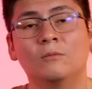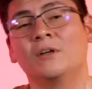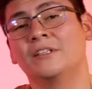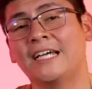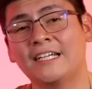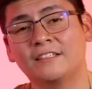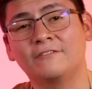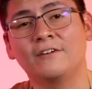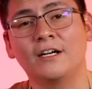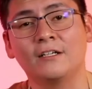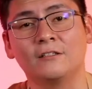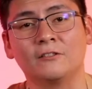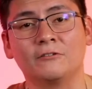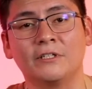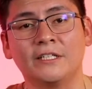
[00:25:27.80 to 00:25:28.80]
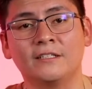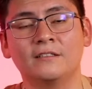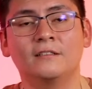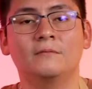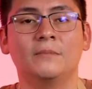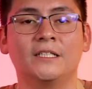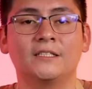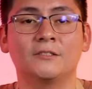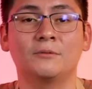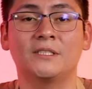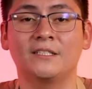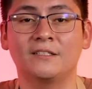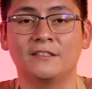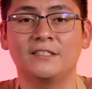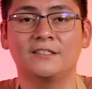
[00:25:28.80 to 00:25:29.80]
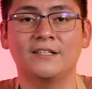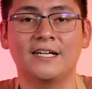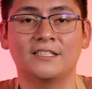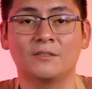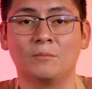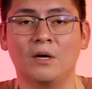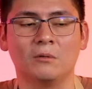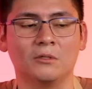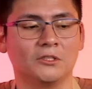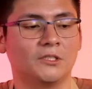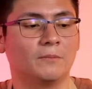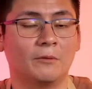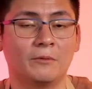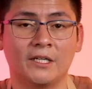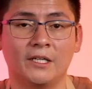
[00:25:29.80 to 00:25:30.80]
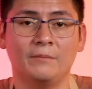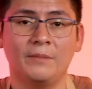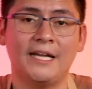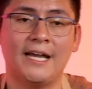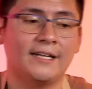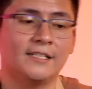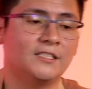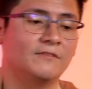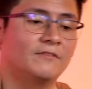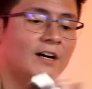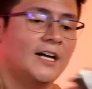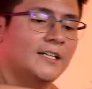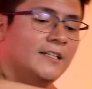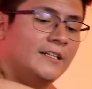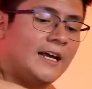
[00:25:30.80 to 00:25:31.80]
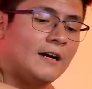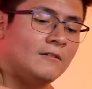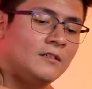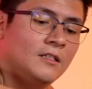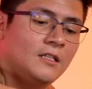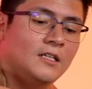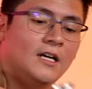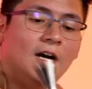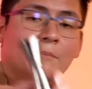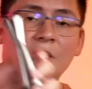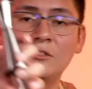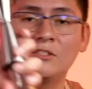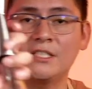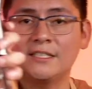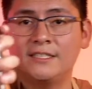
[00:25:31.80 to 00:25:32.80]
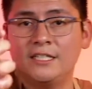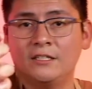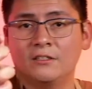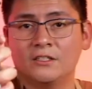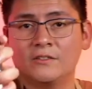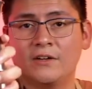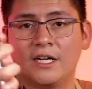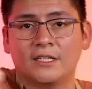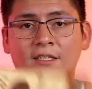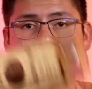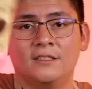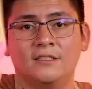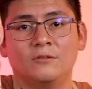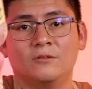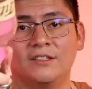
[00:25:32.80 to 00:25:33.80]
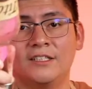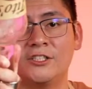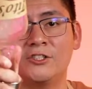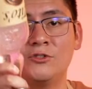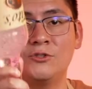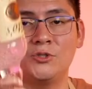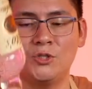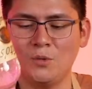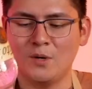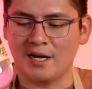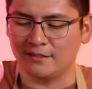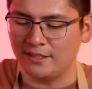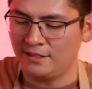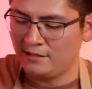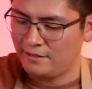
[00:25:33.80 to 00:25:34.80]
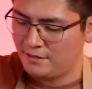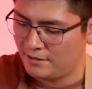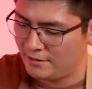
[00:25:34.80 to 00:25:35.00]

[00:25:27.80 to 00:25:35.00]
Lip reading: Well, not the final ingredient because we still need to add some bubbles, but we're going to be adding some vodka now. I'm using Tito's vodka. Let's do 2 ounces.